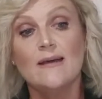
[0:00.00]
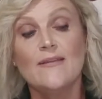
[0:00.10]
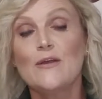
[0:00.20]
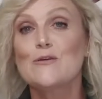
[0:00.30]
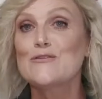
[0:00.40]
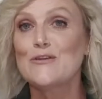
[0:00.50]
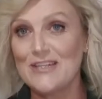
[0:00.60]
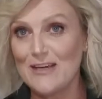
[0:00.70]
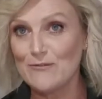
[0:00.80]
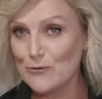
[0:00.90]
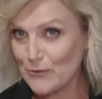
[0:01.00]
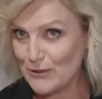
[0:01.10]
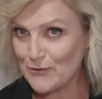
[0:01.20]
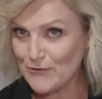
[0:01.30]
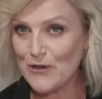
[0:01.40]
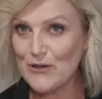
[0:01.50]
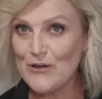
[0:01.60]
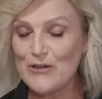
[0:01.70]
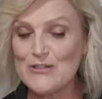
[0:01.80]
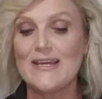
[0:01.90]
And then I'll certainly have a look at your
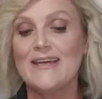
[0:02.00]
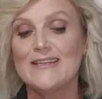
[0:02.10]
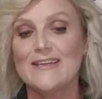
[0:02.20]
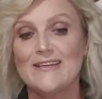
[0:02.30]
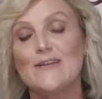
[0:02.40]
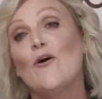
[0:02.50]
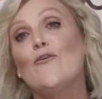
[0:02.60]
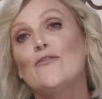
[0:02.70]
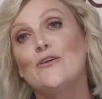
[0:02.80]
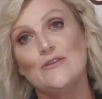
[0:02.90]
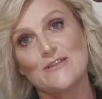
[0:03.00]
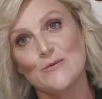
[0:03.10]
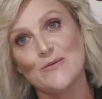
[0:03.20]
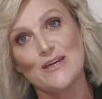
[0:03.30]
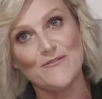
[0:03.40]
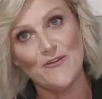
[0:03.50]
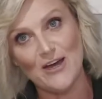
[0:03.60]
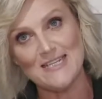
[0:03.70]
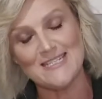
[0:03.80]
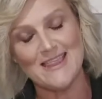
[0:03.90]
photos and can offer you some
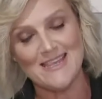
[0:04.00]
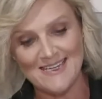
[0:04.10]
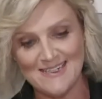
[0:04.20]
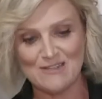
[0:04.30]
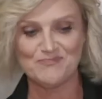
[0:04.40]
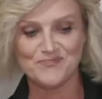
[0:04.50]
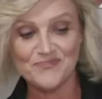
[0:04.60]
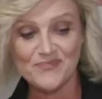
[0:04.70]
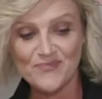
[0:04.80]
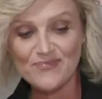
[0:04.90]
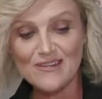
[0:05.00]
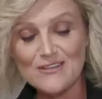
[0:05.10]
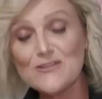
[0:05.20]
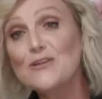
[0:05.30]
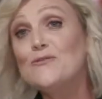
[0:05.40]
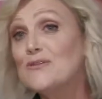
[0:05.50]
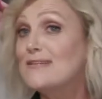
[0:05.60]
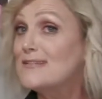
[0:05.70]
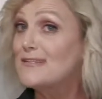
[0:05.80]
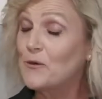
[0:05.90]
advice then. So look,
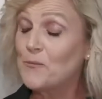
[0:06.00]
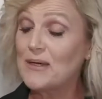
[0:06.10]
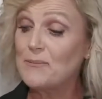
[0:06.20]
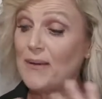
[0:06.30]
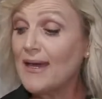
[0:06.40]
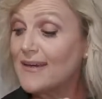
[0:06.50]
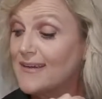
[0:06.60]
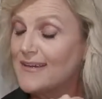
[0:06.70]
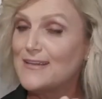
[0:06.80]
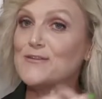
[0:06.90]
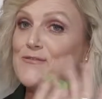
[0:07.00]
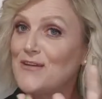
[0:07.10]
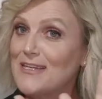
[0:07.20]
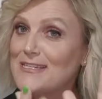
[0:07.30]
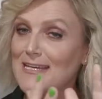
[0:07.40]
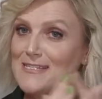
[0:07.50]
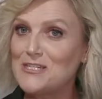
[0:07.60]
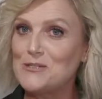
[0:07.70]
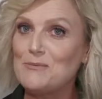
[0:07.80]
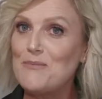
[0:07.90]
second week back. It's fantastic
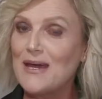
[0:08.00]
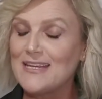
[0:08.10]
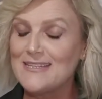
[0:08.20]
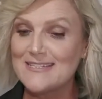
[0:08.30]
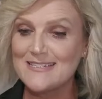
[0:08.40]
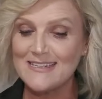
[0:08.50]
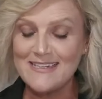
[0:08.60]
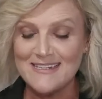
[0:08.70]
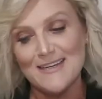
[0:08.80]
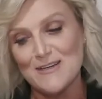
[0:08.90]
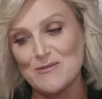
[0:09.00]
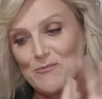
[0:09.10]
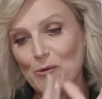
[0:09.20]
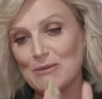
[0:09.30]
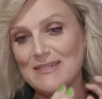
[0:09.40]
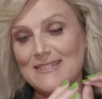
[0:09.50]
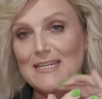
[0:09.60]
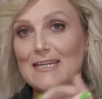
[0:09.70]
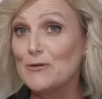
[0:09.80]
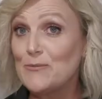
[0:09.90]
to be back in the seat. Probably
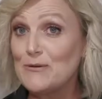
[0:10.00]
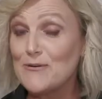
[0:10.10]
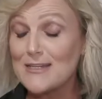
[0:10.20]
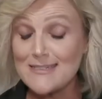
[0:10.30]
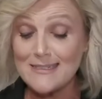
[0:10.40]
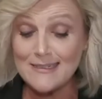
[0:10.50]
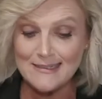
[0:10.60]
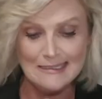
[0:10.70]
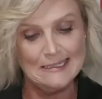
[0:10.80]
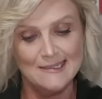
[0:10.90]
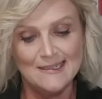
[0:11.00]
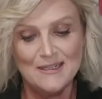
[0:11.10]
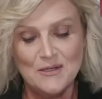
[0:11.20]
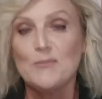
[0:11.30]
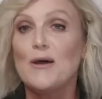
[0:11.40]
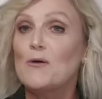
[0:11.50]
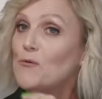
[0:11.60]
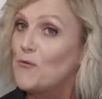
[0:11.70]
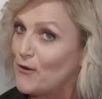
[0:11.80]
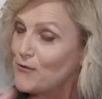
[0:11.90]
still a little bit rusty, but we'll
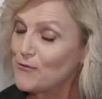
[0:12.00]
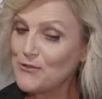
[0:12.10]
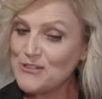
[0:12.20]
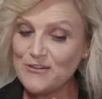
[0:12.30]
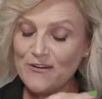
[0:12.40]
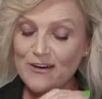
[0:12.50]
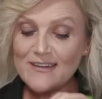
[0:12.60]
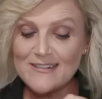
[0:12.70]
go through tonight.